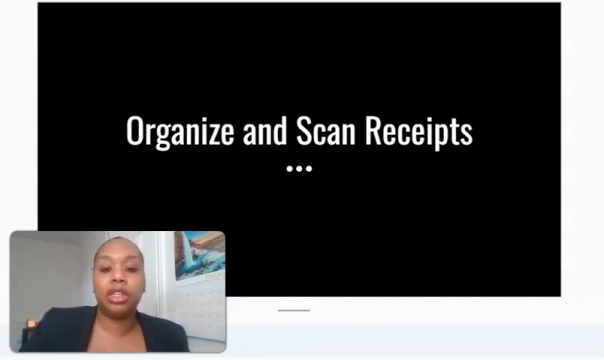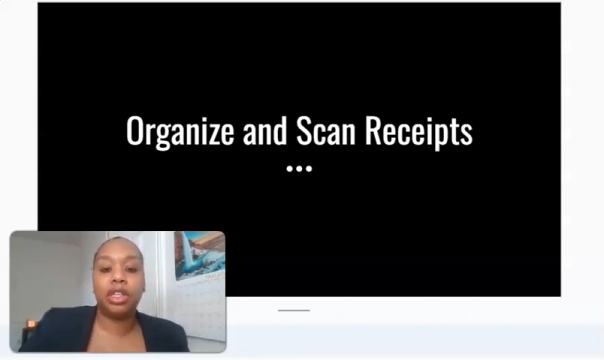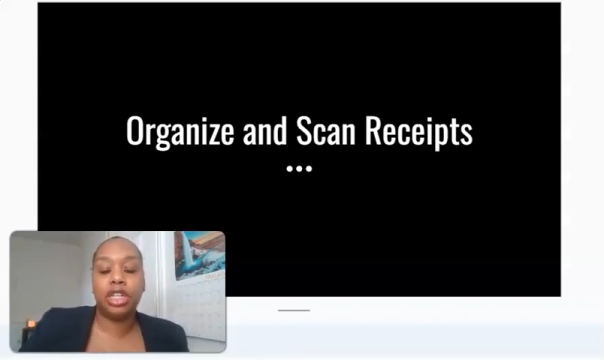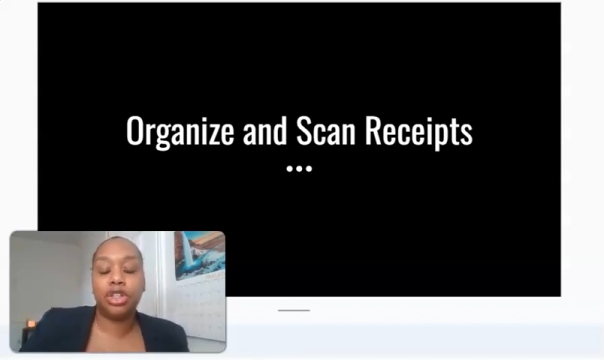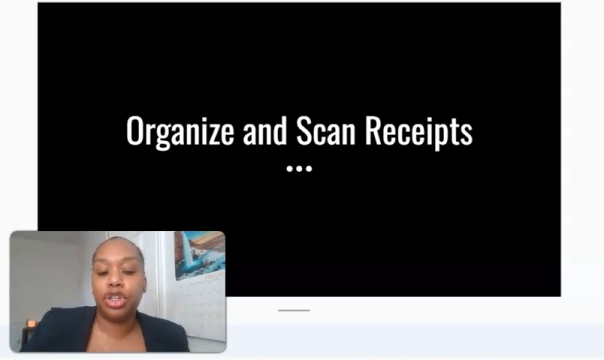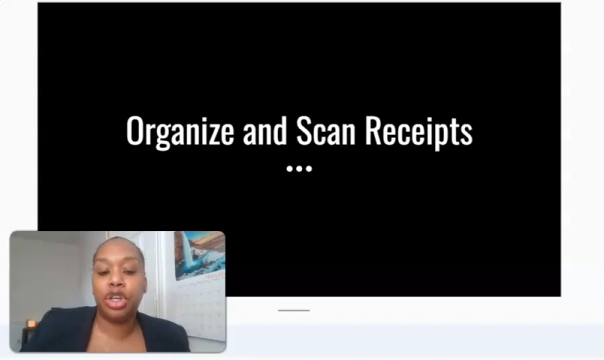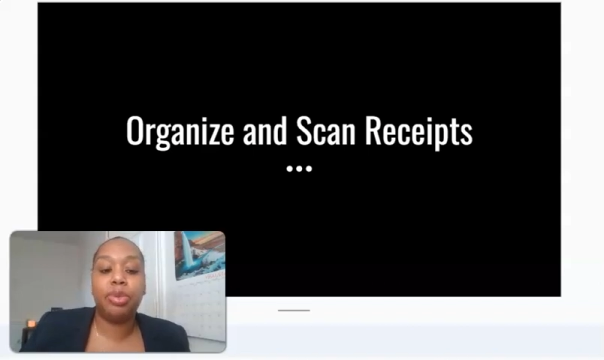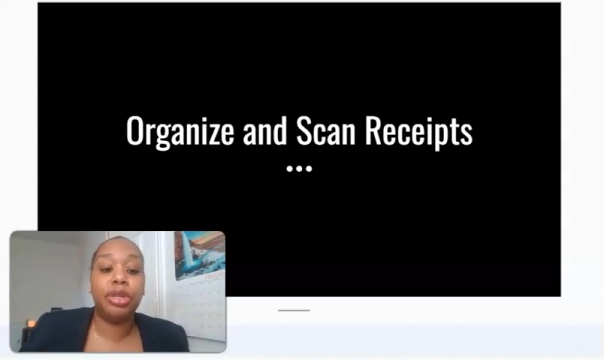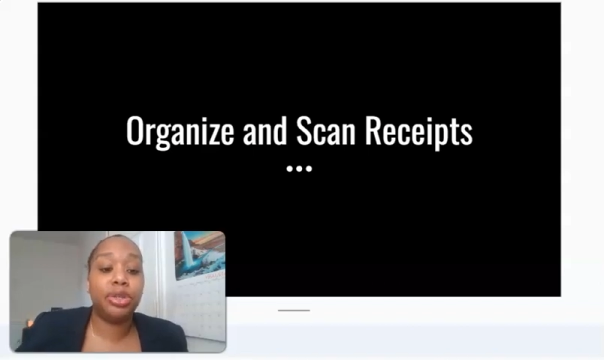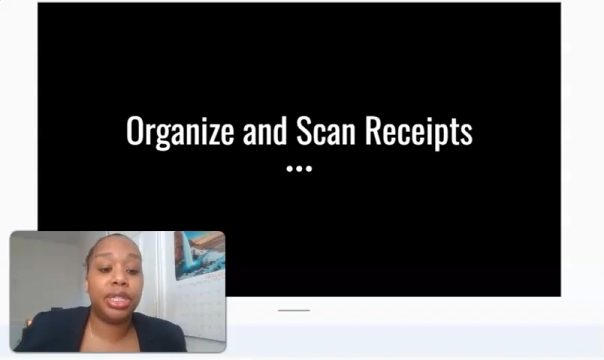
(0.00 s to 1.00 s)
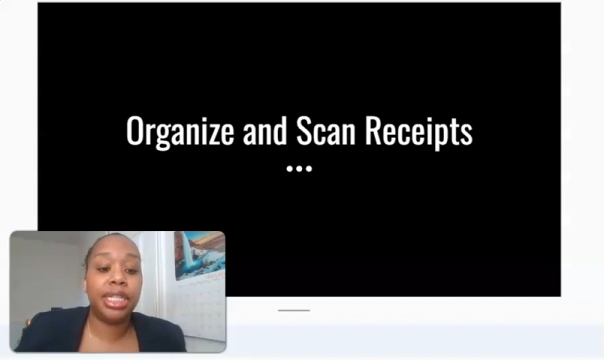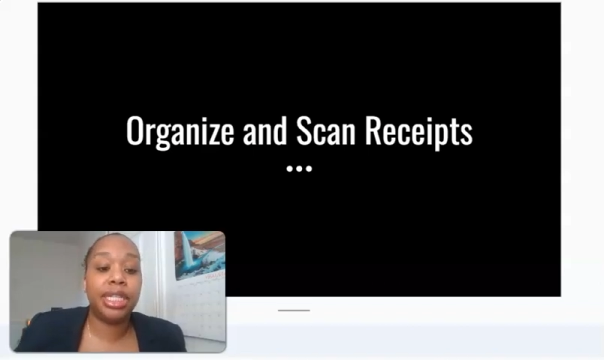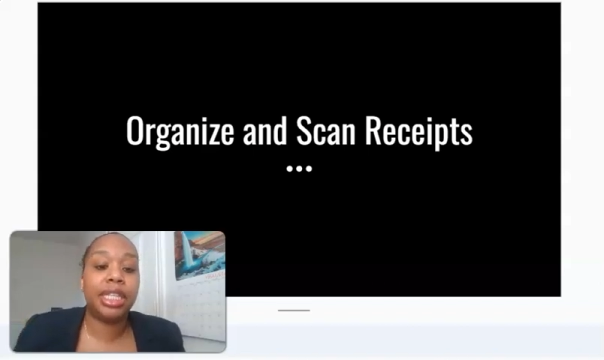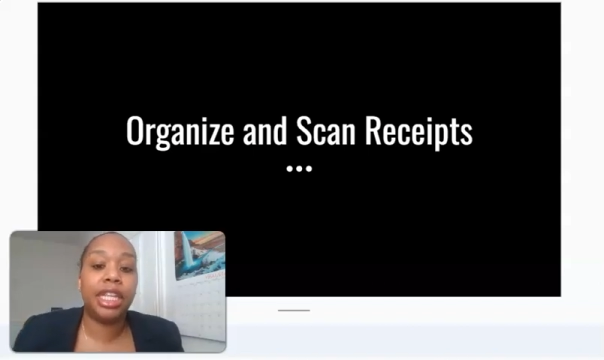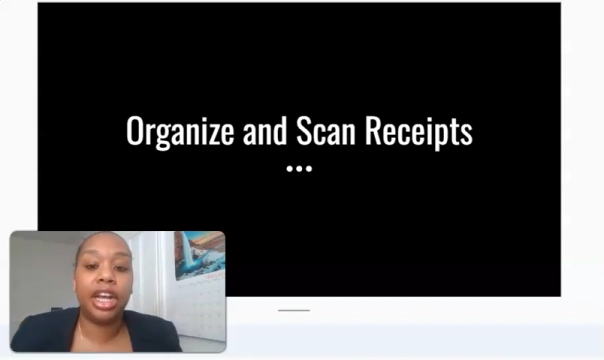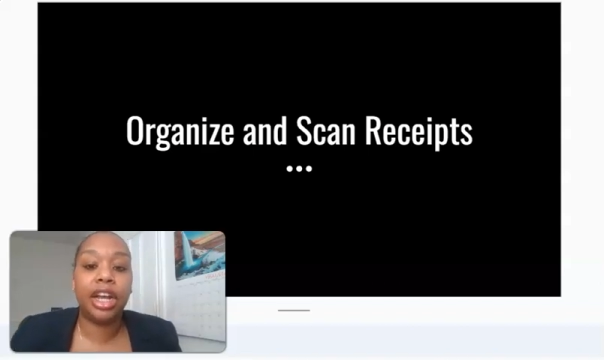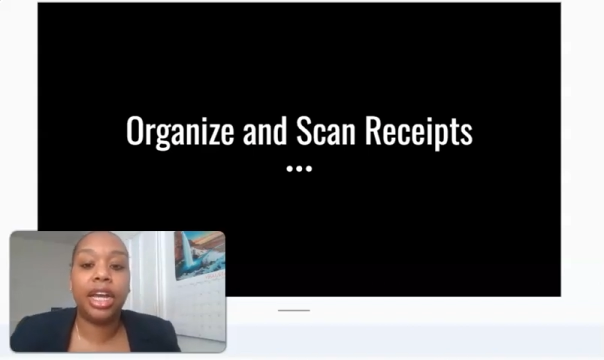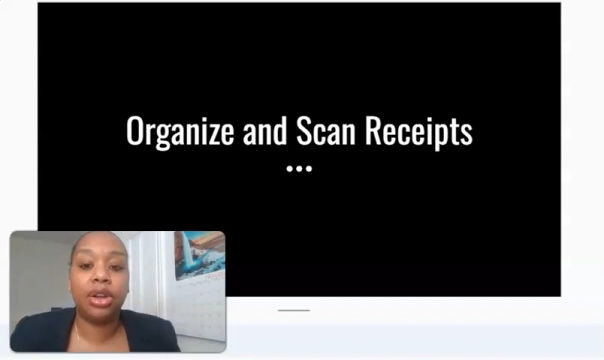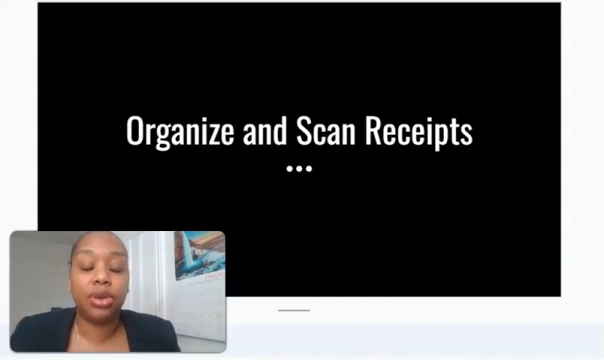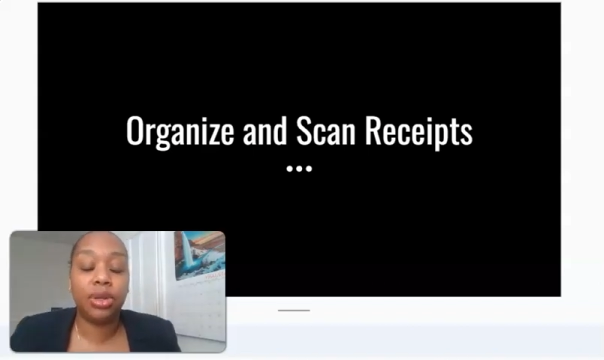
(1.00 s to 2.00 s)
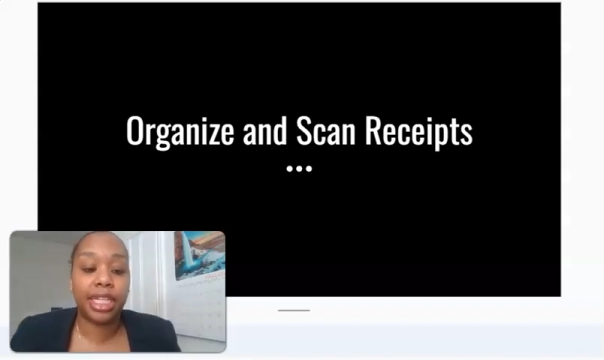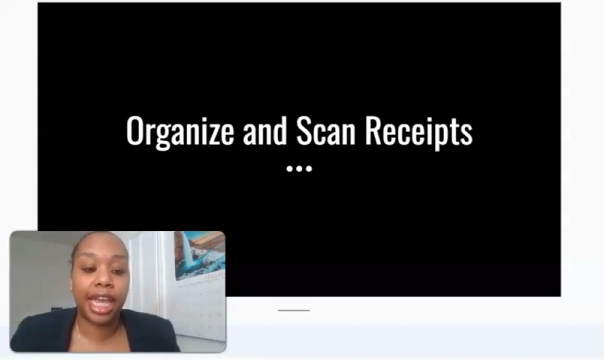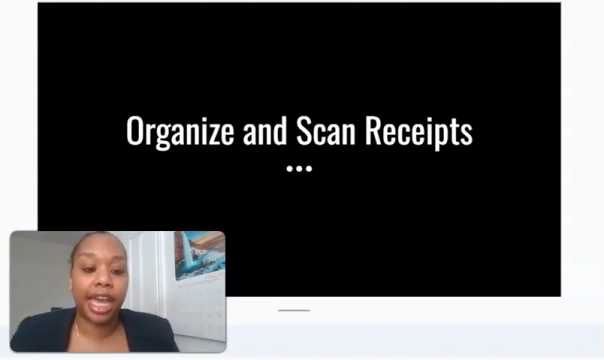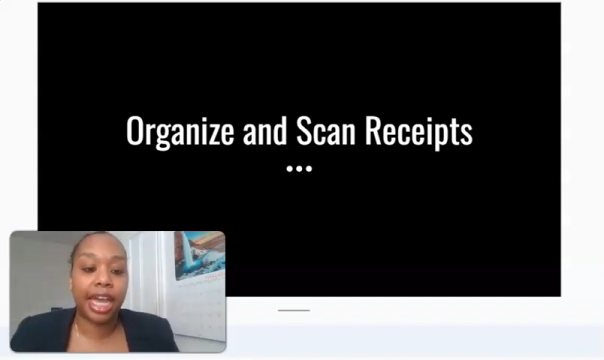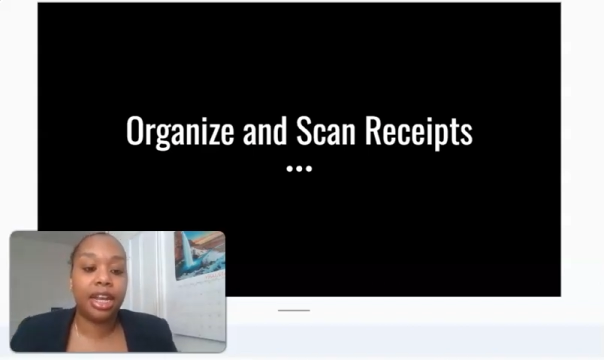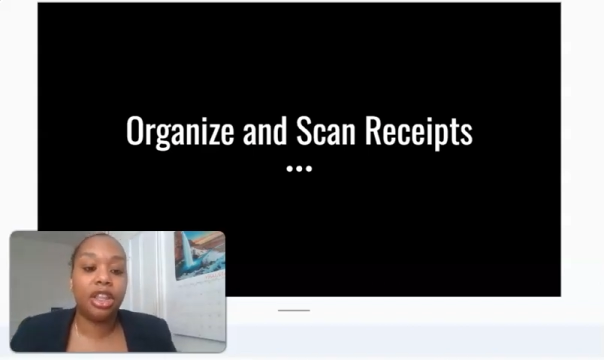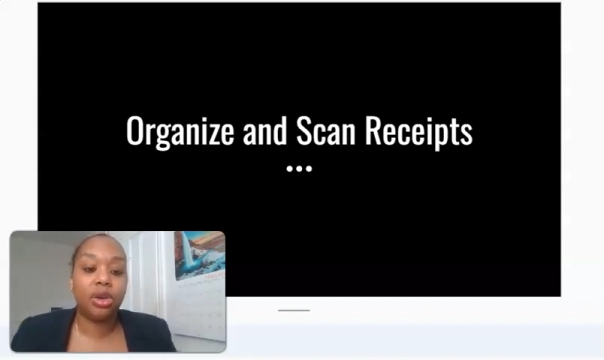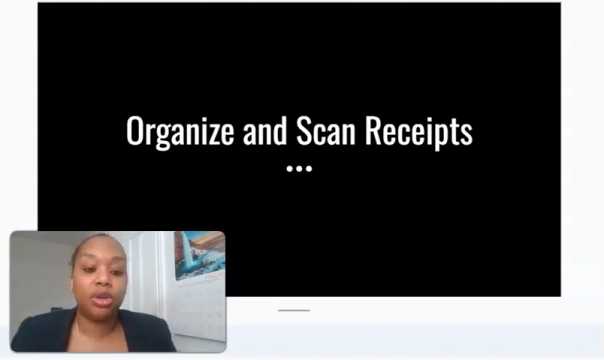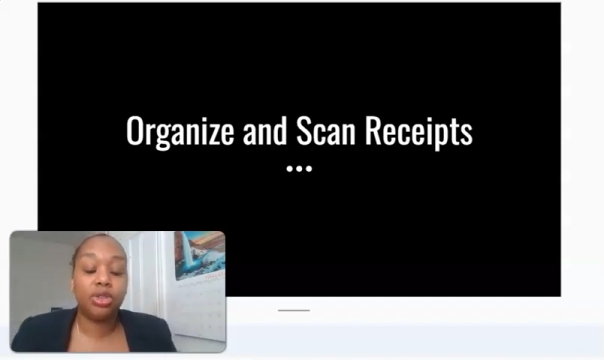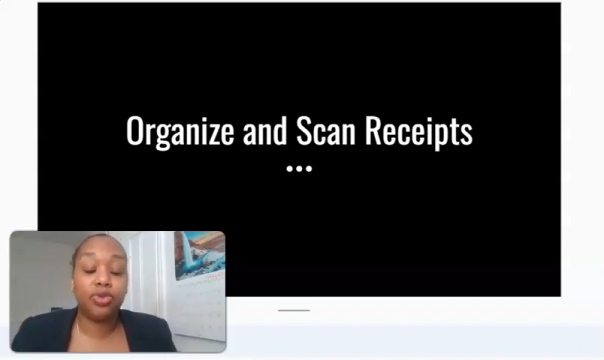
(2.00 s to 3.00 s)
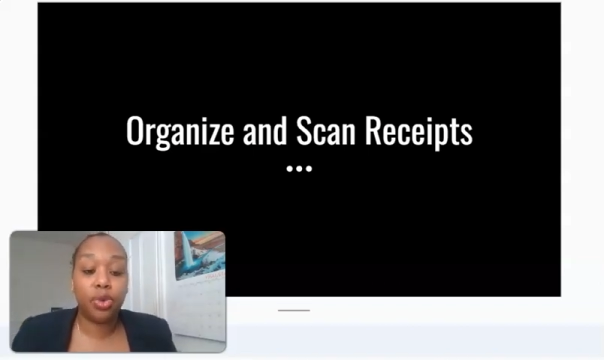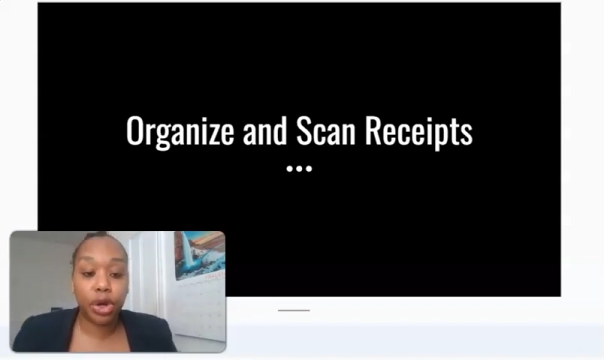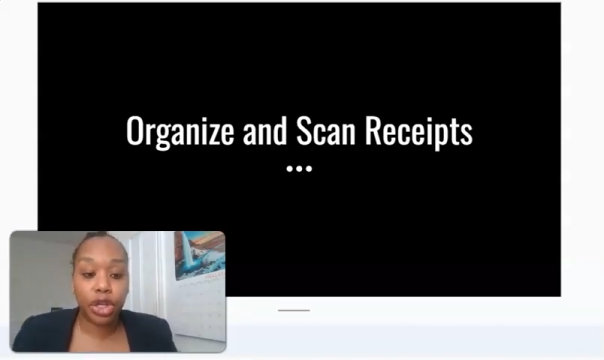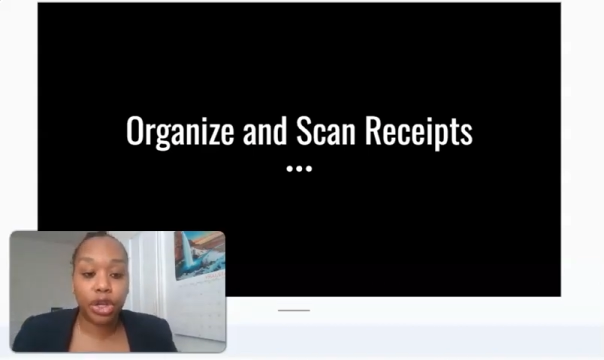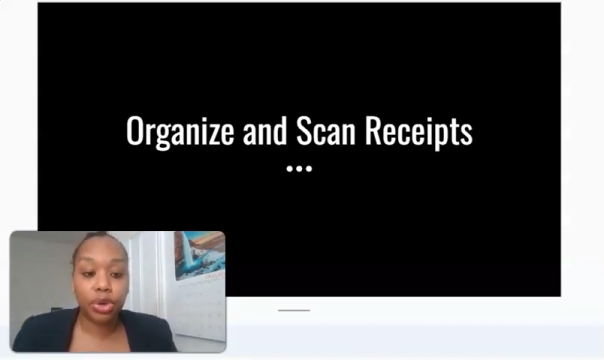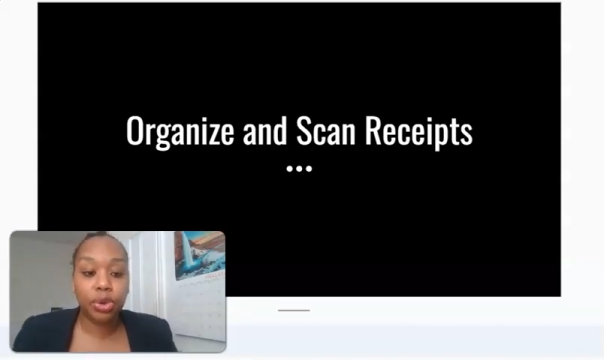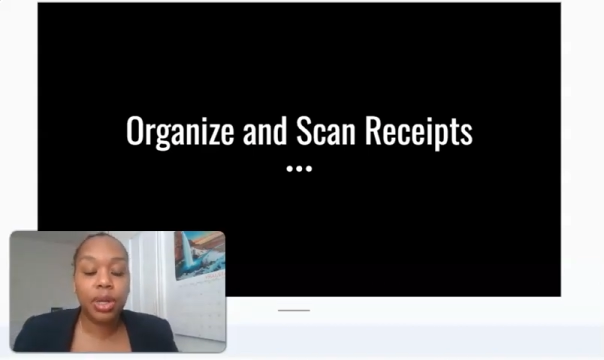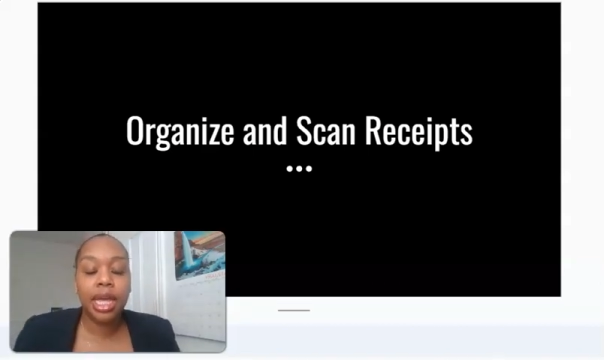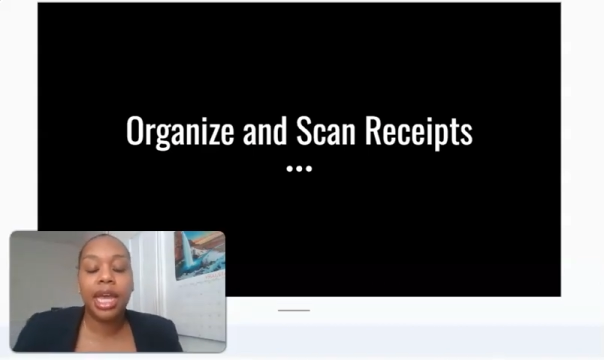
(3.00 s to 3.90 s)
Essentially, you can put your receipts in there and it'll scan those for you.